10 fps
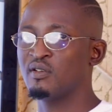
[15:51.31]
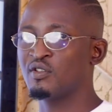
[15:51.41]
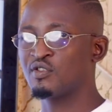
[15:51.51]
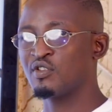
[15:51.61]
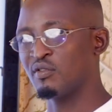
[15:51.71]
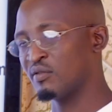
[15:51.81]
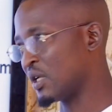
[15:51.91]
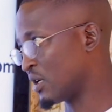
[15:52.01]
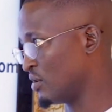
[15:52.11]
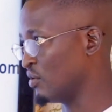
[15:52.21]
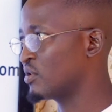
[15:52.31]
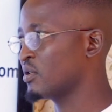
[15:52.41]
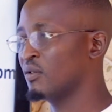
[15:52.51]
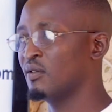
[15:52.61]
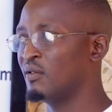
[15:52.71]
So take note
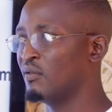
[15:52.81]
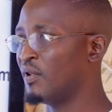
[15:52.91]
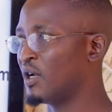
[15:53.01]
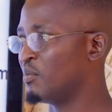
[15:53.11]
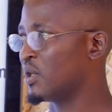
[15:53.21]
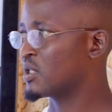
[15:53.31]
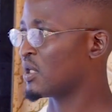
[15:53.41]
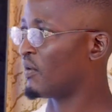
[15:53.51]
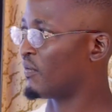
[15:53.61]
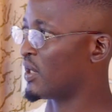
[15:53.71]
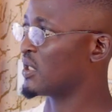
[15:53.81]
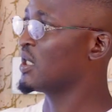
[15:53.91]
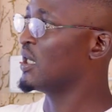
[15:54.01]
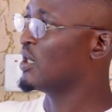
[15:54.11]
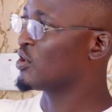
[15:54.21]
very much of that.
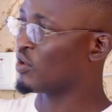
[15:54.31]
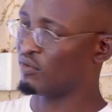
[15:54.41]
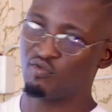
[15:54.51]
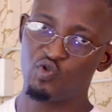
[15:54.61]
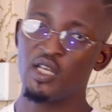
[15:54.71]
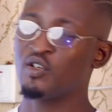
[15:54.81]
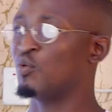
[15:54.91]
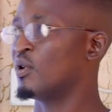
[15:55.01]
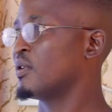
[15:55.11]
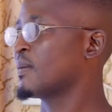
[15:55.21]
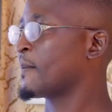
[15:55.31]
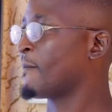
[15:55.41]
So 21.